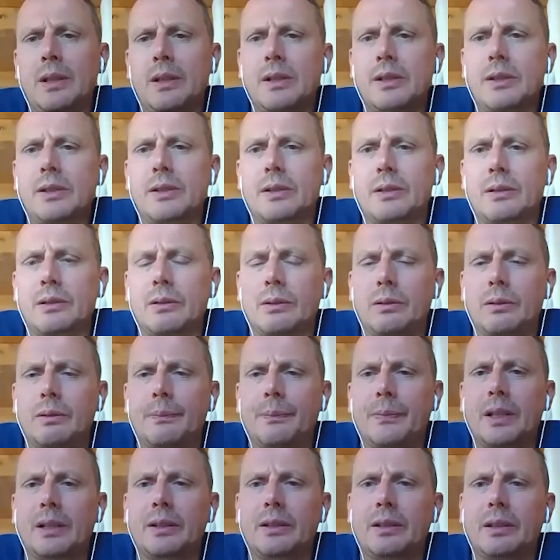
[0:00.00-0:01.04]
So
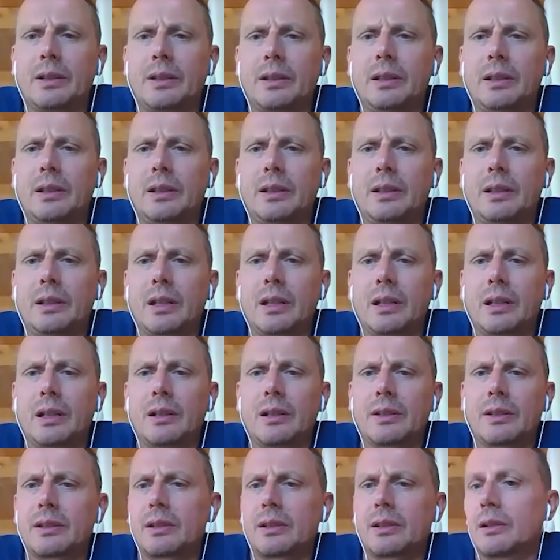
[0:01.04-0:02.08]
that he
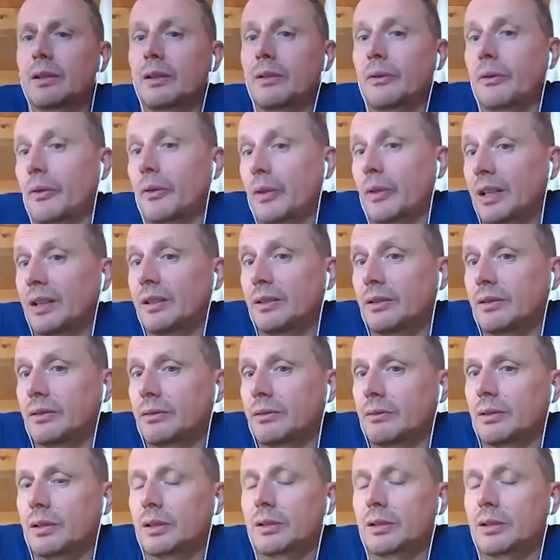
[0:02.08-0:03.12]
has a
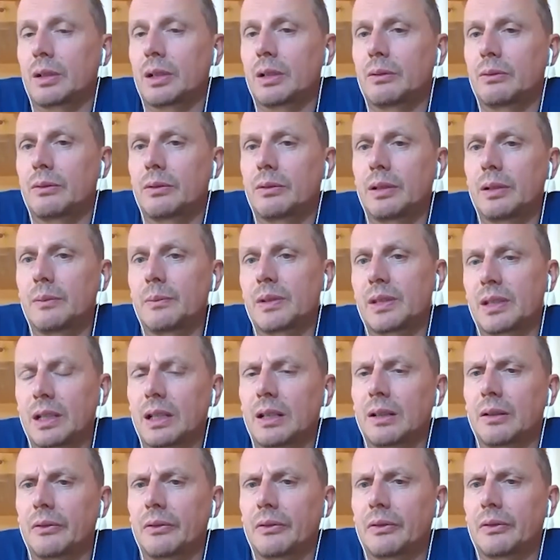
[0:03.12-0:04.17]
friend around
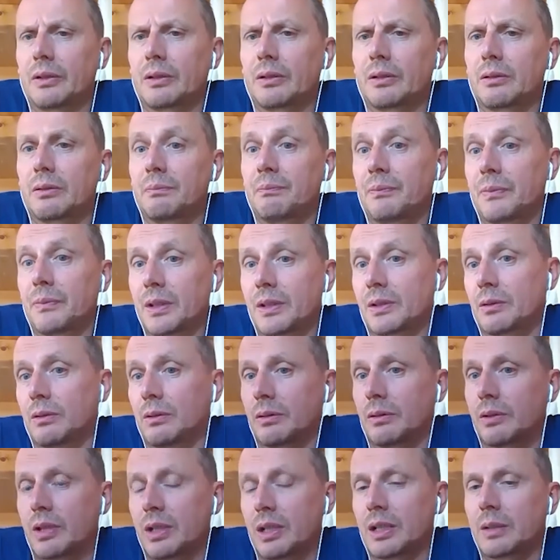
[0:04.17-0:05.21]
himself. Um, it's
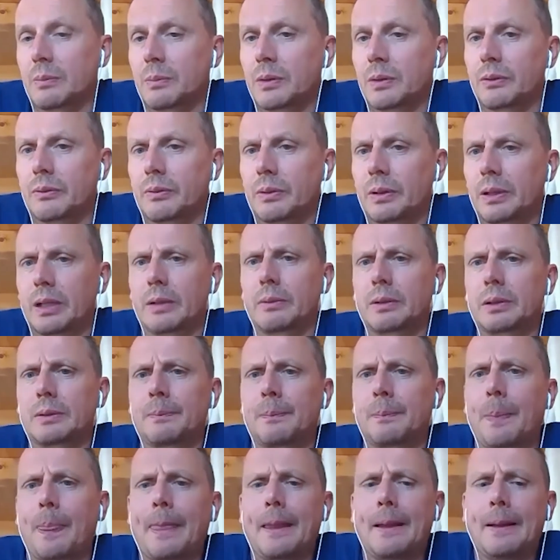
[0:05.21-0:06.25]
called chatbot,
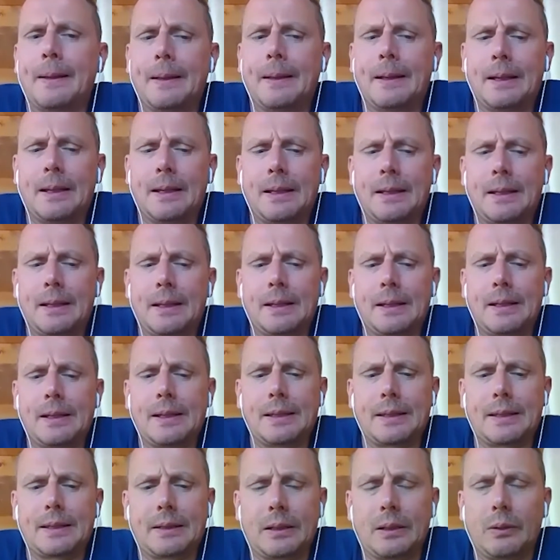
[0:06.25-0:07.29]
whatever.
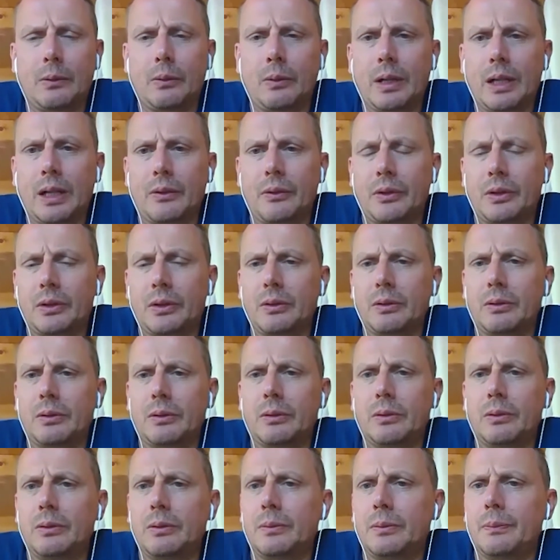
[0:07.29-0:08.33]
So we have
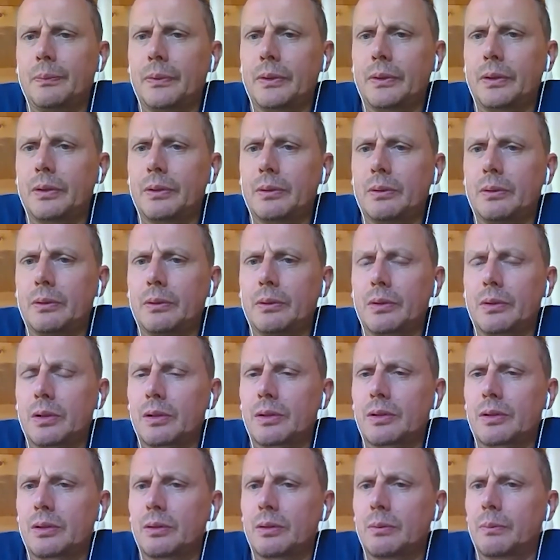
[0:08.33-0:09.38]
to to
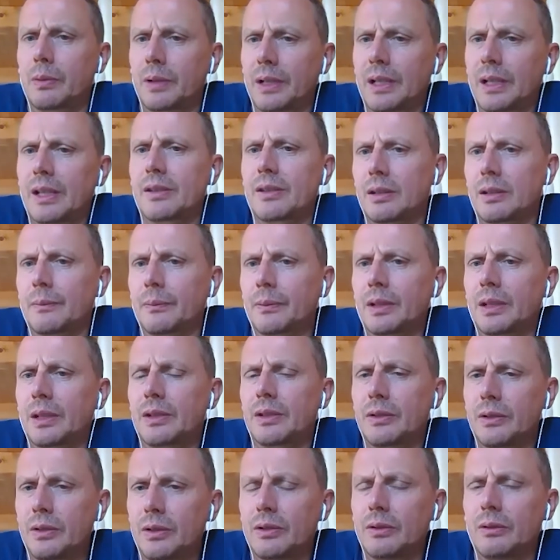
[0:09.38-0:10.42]
just to bring something
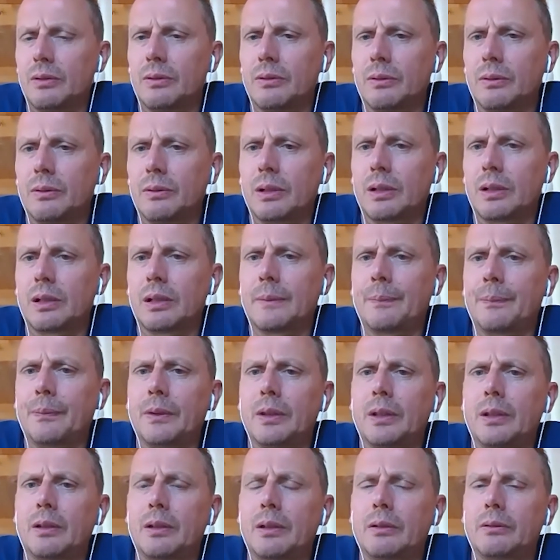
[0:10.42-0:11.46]
new
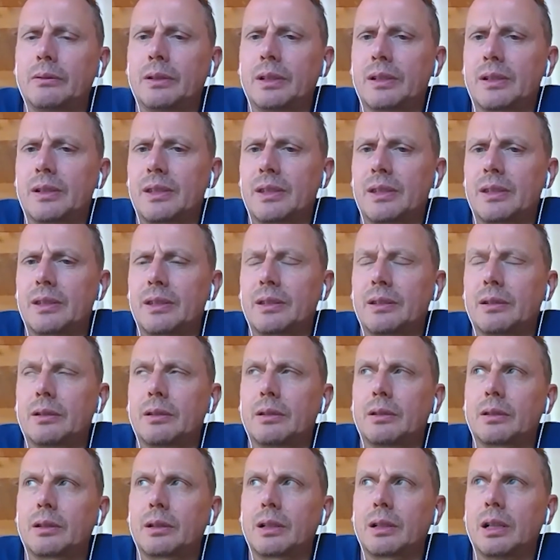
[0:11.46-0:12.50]
and um, this
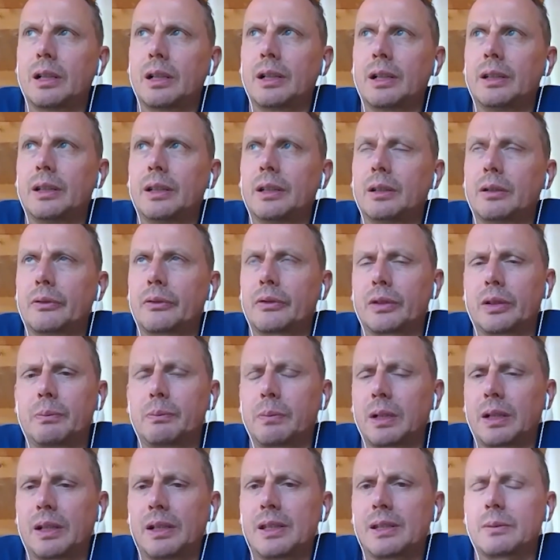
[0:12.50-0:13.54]
kind of
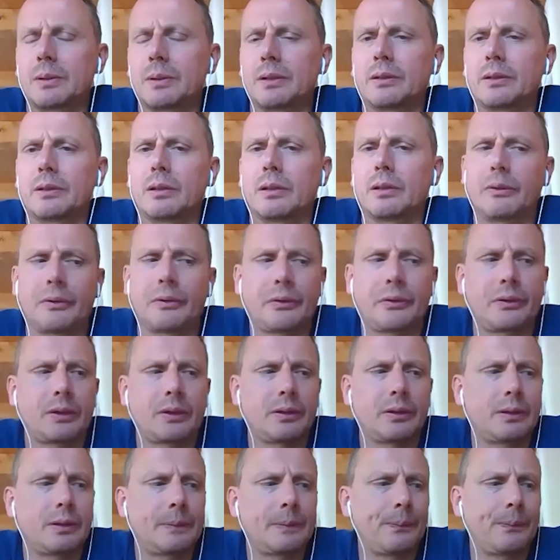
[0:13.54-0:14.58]
replacement of
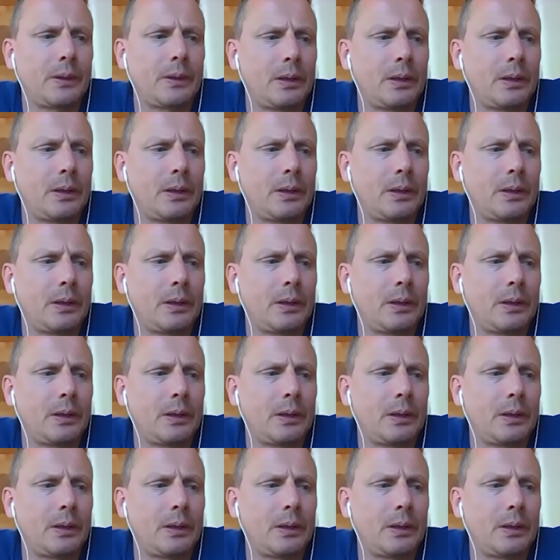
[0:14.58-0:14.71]
um,